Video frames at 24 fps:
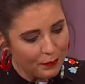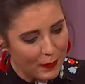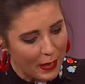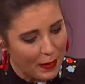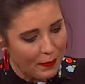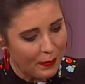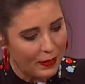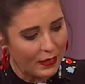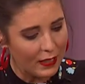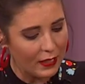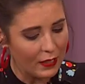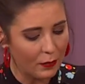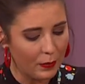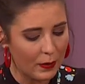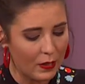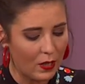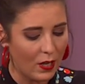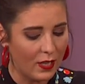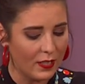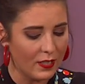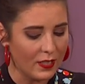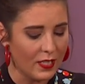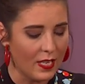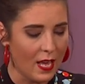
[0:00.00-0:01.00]
Maybe a little
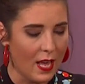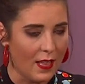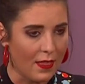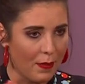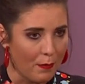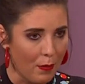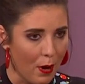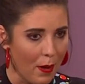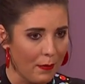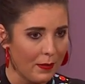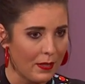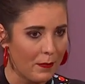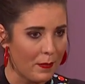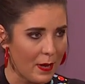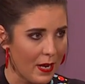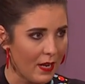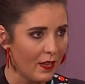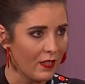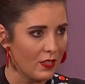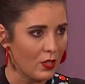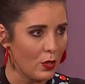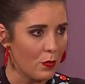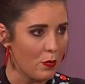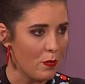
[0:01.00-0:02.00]
bit harder to get. Probably the
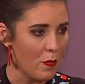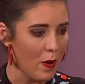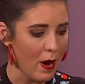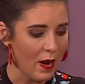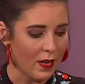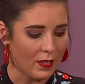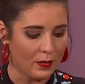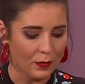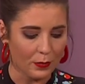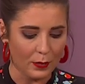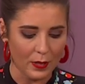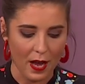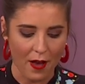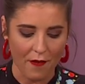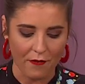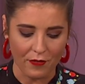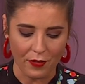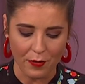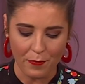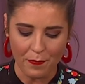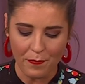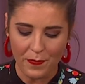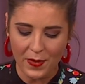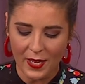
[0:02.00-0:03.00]
bigger supermarkets would
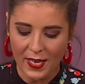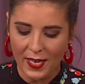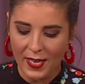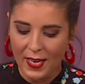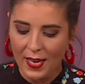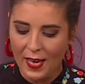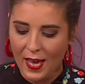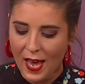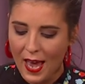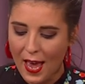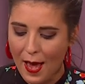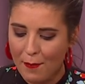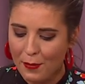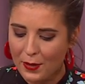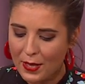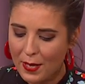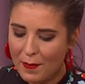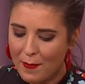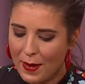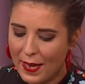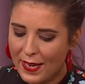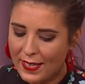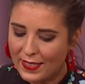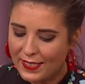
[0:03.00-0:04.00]
have them. Um,
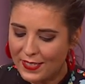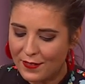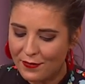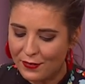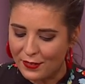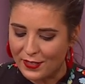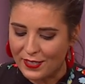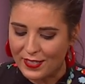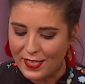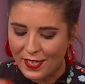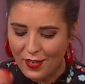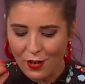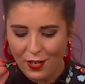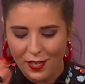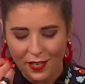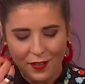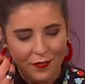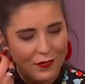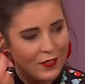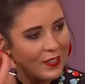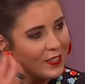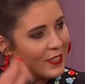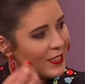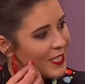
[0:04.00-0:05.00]
but they make a difference. They kind
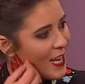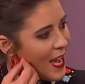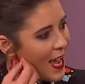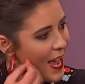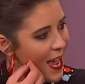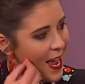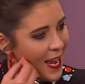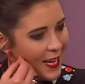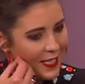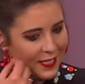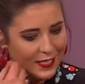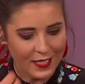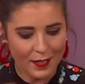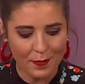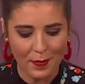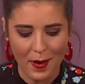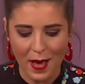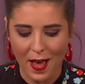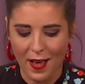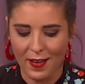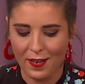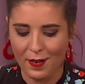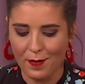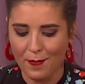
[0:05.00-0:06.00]
of give this tang to the
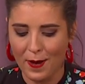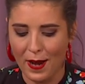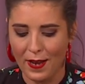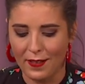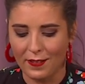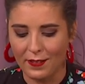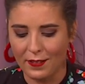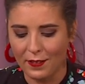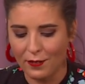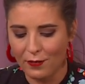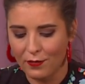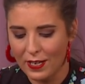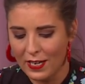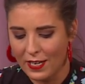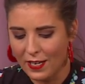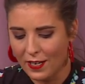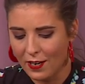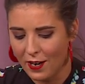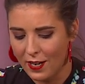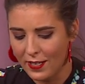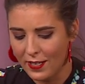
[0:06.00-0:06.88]
back of your mouth. They're really